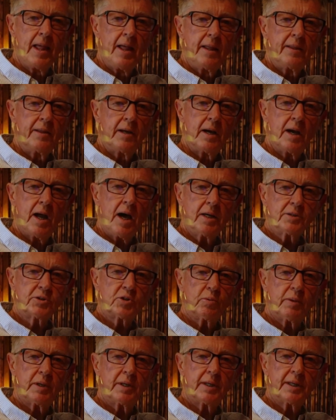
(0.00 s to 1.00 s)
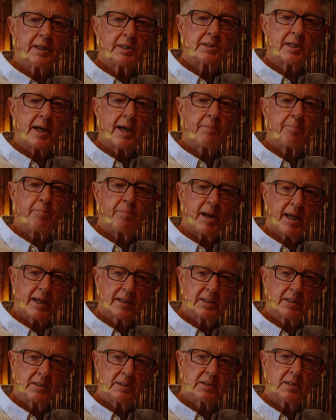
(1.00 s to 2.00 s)
The last one is I
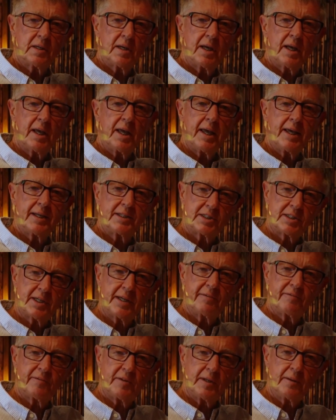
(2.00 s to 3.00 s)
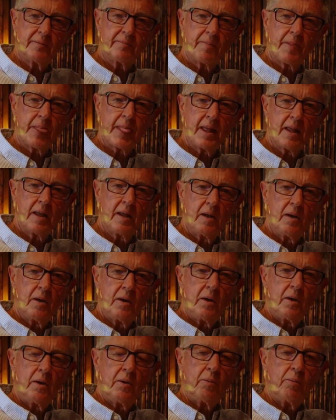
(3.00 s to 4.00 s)
practice head safety.
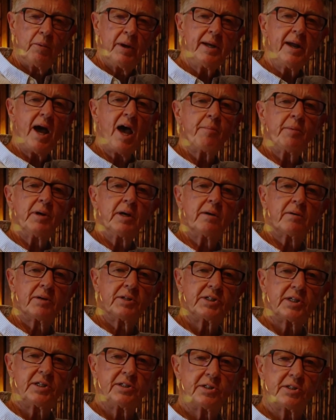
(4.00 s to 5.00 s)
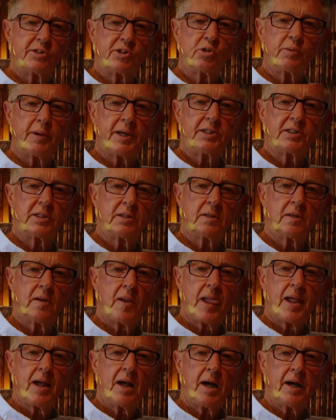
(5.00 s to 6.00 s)
When I'm in a risky situation,
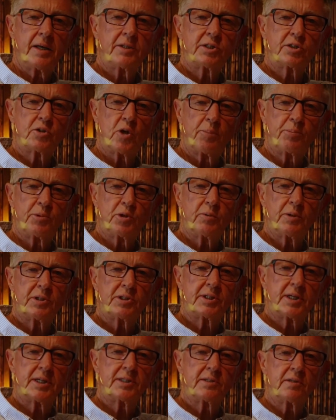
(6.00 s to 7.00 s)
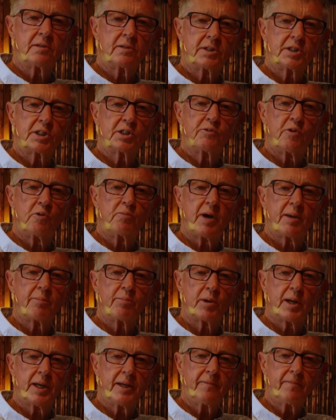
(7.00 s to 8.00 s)
I stop to assess the risk for my
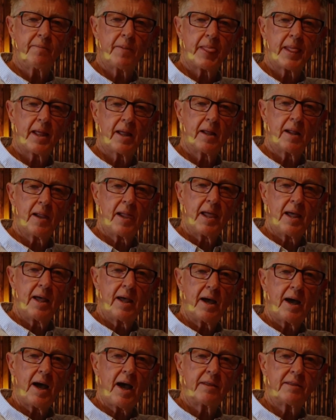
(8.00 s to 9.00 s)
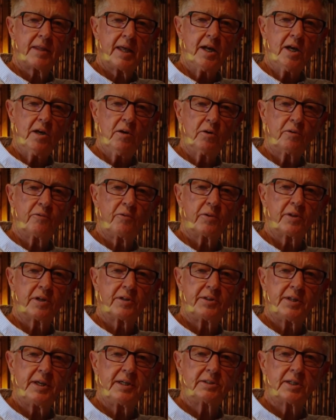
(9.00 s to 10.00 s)
brain. I then look for the
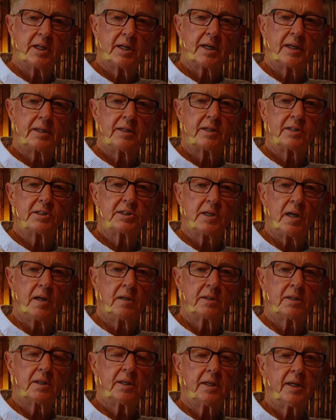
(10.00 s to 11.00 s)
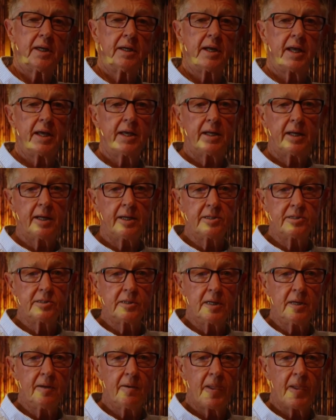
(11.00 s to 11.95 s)
things that can result in head injury.